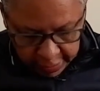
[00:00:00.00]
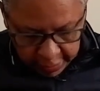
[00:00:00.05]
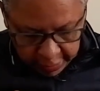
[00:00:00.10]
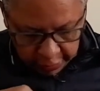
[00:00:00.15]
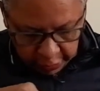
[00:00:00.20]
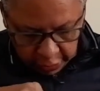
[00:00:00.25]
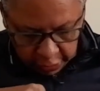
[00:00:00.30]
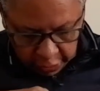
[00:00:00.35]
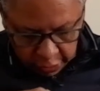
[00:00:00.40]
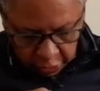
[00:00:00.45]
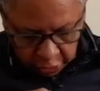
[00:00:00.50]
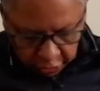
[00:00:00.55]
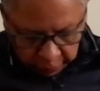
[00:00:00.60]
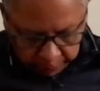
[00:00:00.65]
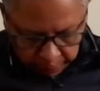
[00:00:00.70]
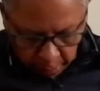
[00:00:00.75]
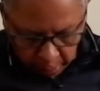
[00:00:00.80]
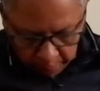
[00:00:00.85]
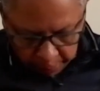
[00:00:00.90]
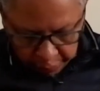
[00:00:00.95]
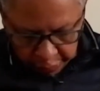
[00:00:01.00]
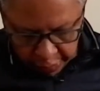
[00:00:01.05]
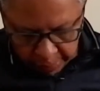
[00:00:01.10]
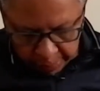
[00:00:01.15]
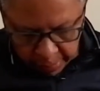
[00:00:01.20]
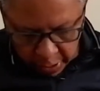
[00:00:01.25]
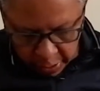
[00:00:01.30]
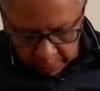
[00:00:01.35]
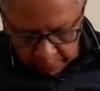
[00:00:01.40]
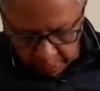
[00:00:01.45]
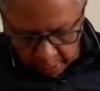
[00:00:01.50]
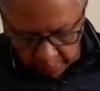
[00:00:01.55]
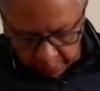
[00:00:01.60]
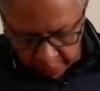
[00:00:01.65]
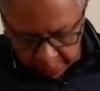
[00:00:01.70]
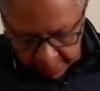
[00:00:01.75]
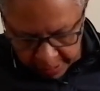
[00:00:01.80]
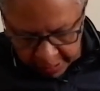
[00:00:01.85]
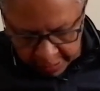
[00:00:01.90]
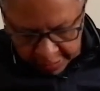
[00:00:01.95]
And you can just pop them
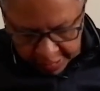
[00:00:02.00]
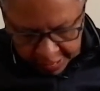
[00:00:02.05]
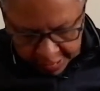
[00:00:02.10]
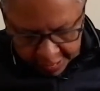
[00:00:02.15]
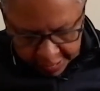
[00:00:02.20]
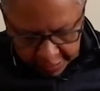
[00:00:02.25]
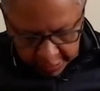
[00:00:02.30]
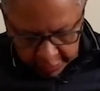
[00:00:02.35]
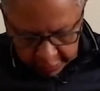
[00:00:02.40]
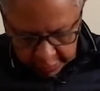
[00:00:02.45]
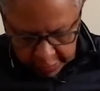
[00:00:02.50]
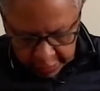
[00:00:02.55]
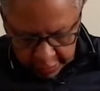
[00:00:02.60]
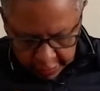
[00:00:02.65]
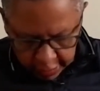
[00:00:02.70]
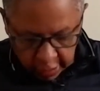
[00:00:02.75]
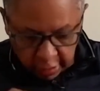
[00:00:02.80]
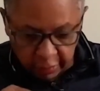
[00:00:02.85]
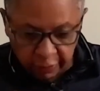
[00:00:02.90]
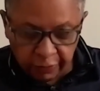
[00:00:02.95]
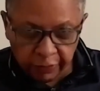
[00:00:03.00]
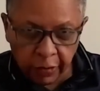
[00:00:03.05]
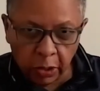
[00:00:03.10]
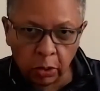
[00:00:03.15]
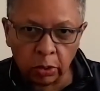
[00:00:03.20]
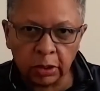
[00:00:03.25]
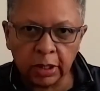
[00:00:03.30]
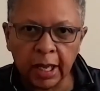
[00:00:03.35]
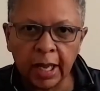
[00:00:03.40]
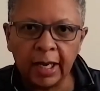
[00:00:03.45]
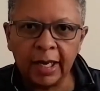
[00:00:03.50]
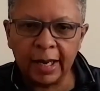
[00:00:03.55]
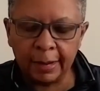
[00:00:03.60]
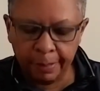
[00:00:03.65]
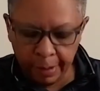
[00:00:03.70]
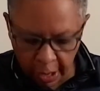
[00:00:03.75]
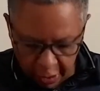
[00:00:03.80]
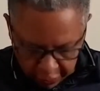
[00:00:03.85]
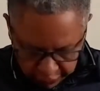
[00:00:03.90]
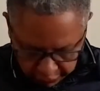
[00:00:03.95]
in there and then kind of fold that
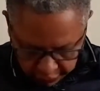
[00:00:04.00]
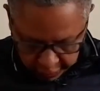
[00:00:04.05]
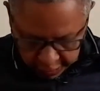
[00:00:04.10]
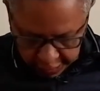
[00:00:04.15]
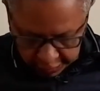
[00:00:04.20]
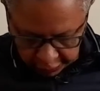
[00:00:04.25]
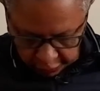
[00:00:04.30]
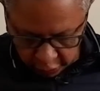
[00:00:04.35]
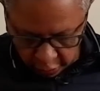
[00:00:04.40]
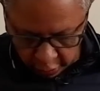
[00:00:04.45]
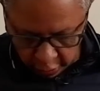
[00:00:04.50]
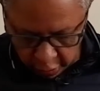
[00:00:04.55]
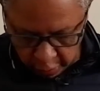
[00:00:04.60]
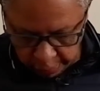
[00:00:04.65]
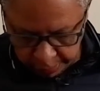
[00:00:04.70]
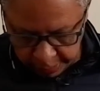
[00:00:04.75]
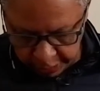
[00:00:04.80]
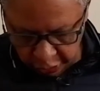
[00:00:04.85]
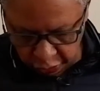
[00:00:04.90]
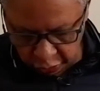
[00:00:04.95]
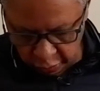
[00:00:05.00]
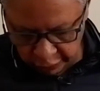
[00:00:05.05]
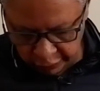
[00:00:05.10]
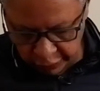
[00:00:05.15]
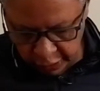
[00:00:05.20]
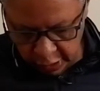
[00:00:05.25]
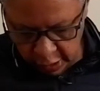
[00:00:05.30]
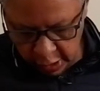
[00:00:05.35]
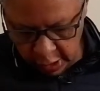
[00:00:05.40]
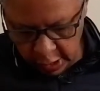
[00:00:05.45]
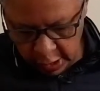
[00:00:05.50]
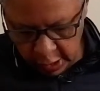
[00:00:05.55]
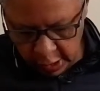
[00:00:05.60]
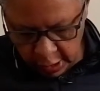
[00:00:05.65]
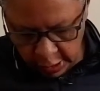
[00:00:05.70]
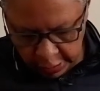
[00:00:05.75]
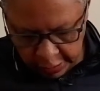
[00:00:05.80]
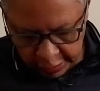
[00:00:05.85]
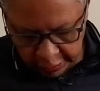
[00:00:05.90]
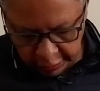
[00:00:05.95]
lip over, and it has got a little picture of
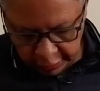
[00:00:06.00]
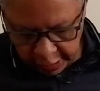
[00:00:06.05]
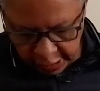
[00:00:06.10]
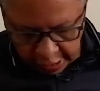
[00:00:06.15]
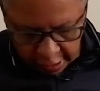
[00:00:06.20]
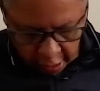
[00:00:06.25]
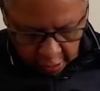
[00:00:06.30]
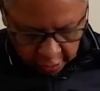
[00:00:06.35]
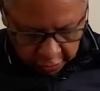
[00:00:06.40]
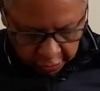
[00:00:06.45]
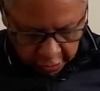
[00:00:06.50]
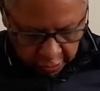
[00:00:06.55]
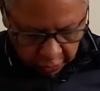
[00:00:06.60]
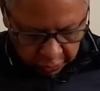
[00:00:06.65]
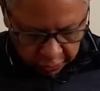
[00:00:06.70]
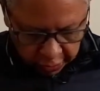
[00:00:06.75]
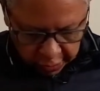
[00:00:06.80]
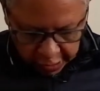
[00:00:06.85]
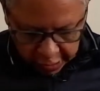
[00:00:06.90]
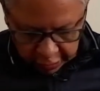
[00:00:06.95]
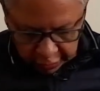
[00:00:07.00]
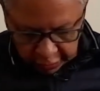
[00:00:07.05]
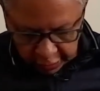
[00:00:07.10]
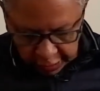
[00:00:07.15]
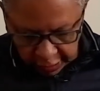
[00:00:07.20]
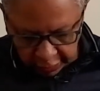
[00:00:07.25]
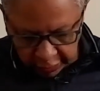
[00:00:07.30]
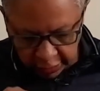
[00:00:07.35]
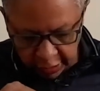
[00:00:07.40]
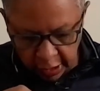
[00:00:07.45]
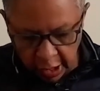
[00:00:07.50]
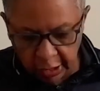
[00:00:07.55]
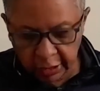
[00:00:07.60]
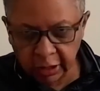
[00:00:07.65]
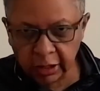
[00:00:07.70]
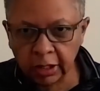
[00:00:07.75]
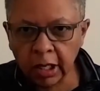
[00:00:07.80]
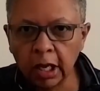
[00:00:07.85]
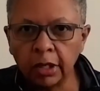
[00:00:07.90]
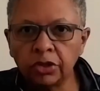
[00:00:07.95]
an SD card holder there, so that's a
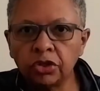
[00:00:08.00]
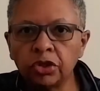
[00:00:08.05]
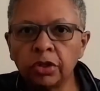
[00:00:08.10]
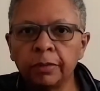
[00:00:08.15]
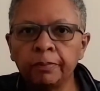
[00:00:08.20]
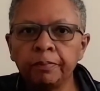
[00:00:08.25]
nice touch.